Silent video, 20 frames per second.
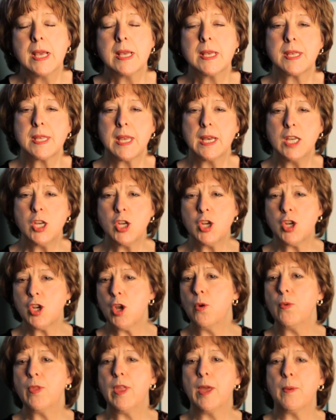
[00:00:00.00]
Studies
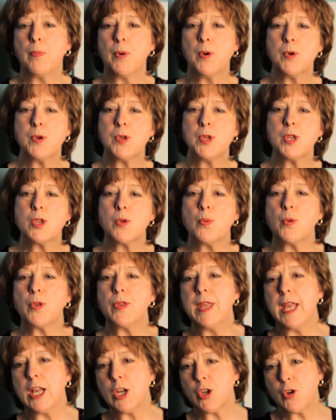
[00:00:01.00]
show that persons with
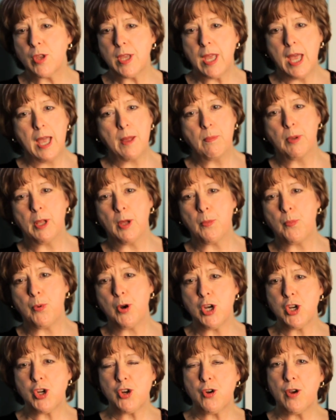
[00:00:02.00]
naturally high blood
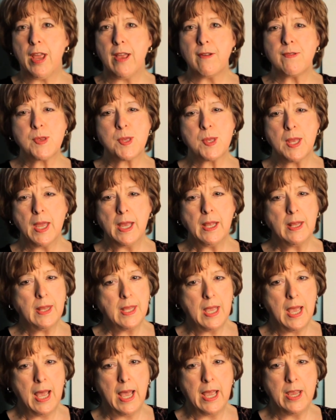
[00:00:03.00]
pressure have
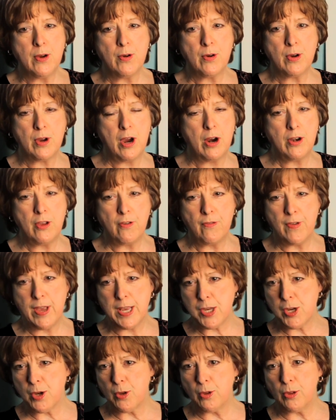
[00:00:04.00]
slightly higher
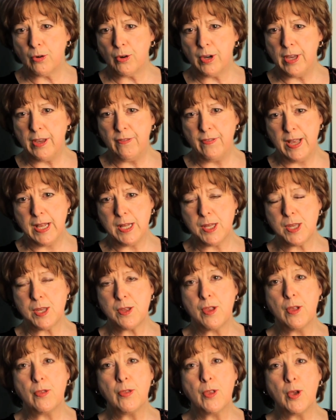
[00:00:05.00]
cardiovascular events
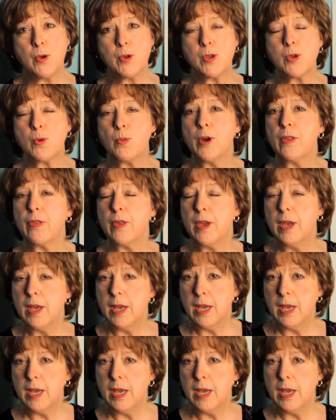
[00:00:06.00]
than those with